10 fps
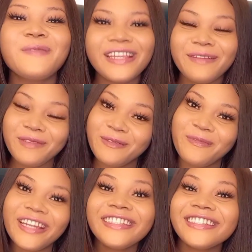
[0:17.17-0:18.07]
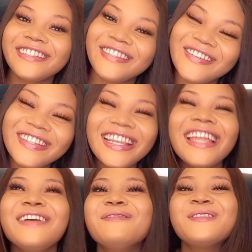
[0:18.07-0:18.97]
My name is Precious George
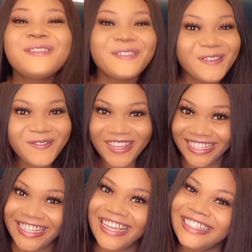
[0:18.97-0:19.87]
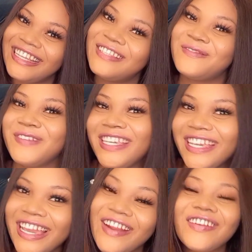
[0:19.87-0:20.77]
and I'm so excited to be
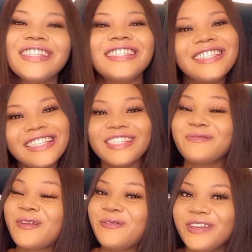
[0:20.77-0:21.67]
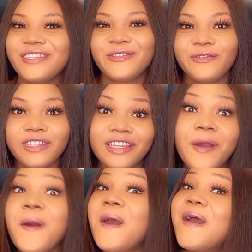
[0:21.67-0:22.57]
here because this is my first
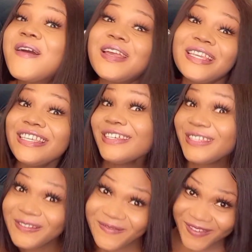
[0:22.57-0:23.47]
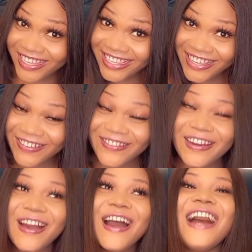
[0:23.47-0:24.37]
official YouTube
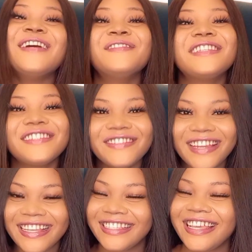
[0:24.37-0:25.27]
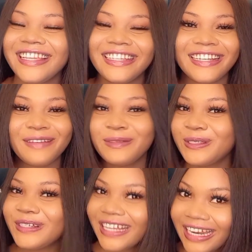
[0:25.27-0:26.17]
video. I'm so excited. I'm
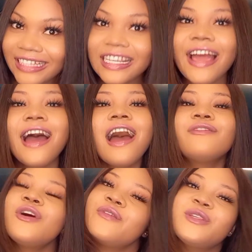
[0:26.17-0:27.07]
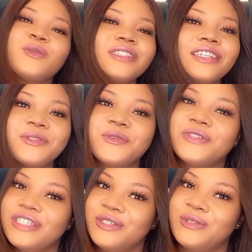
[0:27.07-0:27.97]
so glad. I've always wanted to
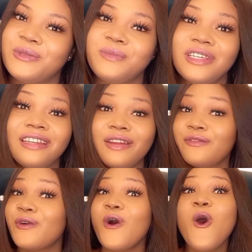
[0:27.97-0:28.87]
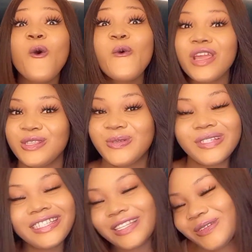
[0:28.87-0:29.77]
own a YouTube channel. I've always
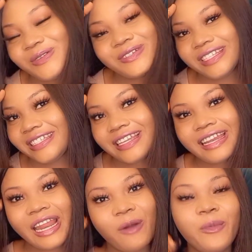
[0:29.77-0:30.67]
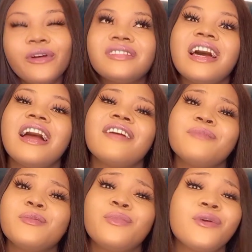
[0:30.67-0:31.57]
wanted to own a channel, but I have
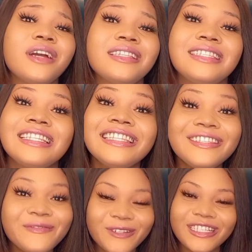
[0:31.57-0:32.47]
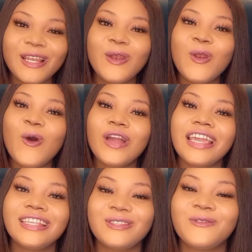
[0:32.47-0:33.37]
been procrastinating for the
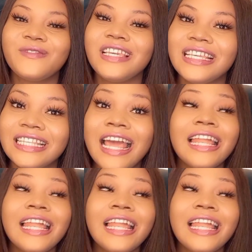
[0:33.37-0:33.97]
longest of years.